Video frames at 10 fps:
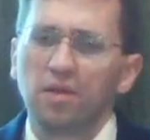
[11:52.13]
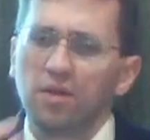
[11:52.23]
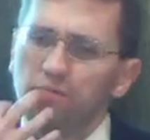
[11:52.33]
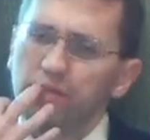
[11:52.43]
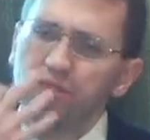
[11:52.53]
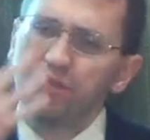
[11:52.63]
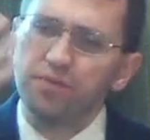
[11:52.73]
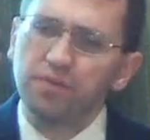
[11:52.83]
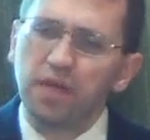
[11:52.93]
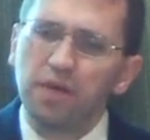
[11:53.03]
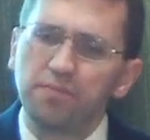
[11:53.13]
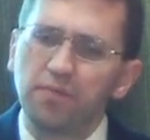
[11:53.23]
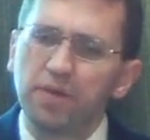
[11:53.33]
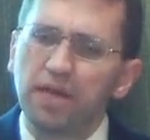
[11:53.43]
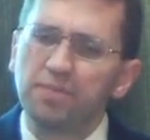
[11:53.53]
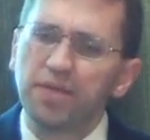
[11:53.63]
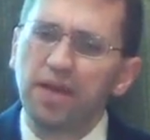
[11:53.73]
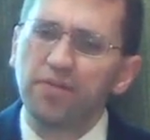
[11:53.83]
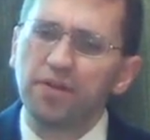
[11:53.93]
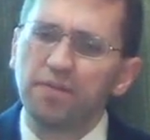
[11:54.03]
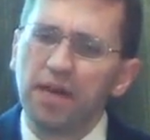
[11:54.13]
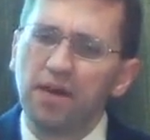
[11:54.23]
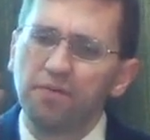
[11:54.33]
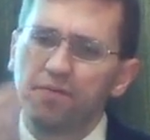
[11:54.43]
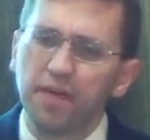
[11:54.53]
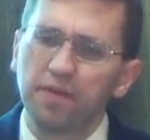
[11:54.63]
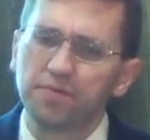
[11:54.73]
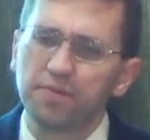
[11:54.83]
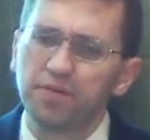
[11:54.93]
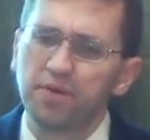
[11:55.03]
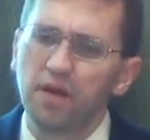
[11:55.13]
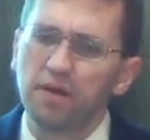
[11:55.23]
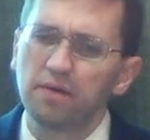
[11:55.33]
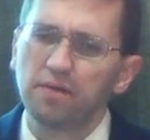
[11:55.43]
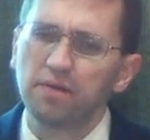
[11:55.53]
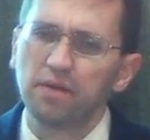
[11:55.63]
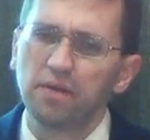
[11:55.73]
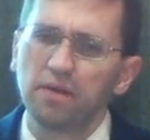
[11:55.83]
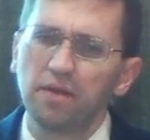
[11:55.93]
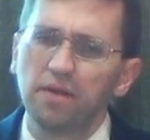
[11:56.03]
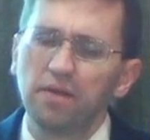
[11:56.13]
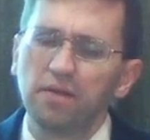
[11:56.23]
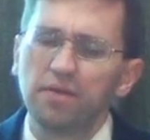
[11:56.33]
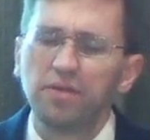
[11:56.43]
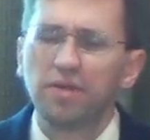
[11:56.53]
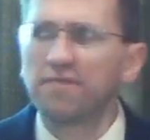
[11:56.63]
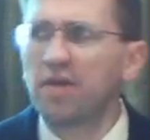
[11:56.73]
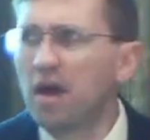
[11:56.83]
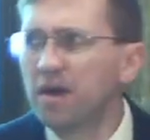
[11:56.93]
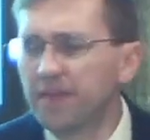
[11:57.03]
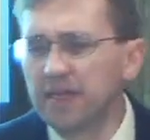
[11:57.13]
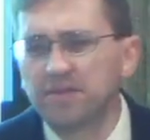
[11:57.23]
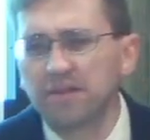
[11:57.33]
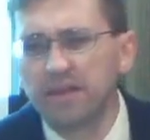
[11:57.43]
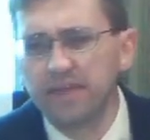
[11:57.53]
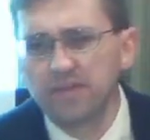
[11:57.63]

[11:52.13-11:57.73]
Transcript: What you come what comes out of your mouth comes from your heart. If you have a heart that is clean